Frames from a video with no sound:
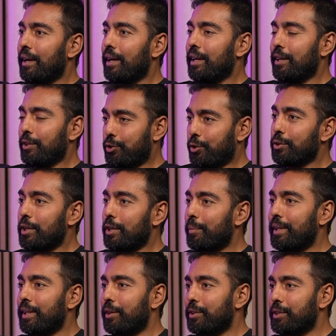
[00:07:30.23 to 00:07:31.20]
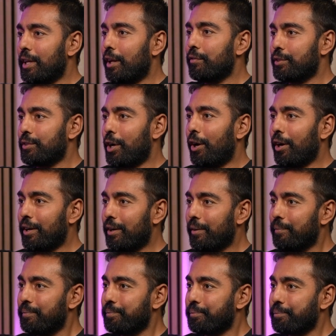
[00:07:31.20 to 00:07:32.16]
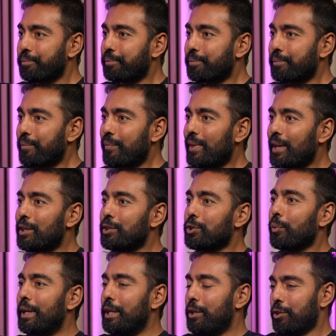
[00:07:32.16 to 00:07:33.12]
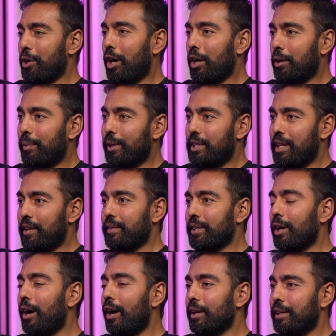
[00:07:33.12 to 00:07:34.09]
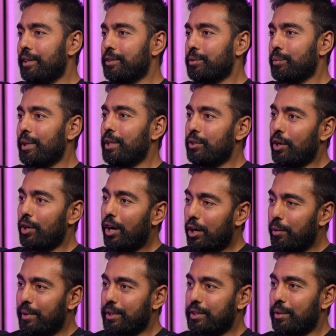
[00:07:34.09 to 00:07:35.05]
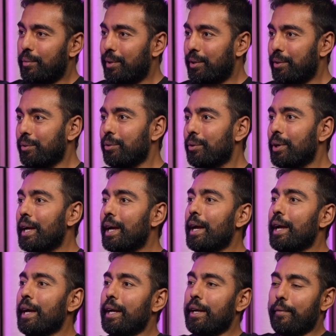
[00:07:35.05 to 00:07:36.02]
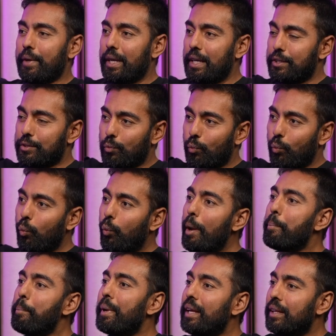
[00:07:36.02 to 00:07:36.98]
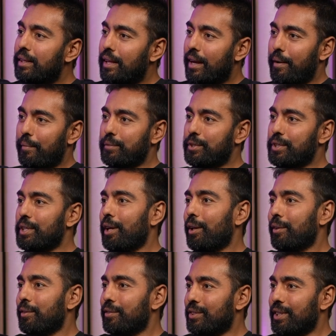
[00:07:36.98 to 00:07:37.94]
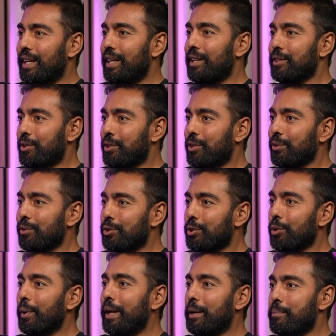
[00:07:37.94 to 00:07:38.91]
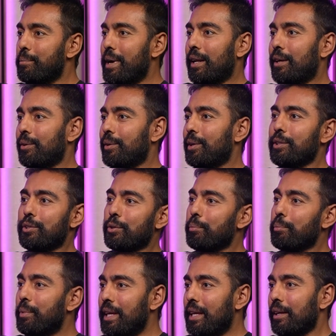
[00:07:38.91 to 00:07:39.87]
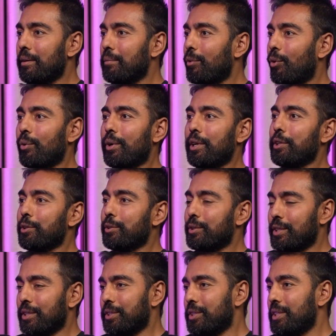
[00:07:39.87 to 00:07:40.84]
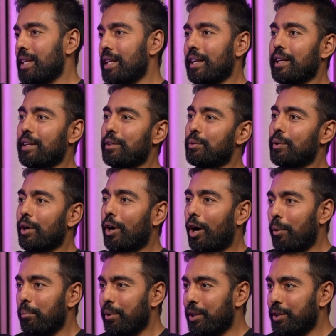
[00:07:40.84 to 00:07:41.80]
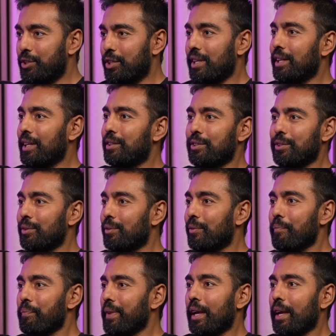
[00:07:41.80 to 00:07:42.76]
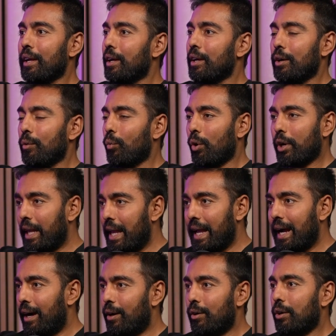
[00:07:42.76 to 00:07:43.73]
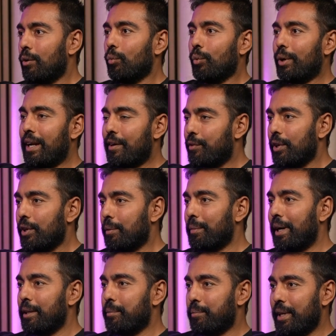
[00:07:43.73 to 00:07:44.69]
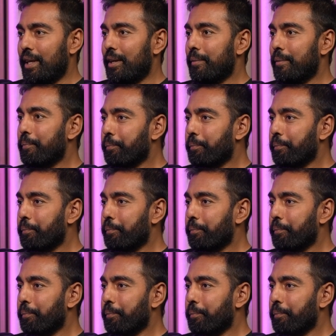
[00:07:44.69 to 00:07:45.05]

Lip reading: shows up in their self-talk. So when you talk about David Goggins, when you talk about someone who is whipping themselves into doing better, into being more, into succeeding, into accomplishing, into working out or whatever it might be,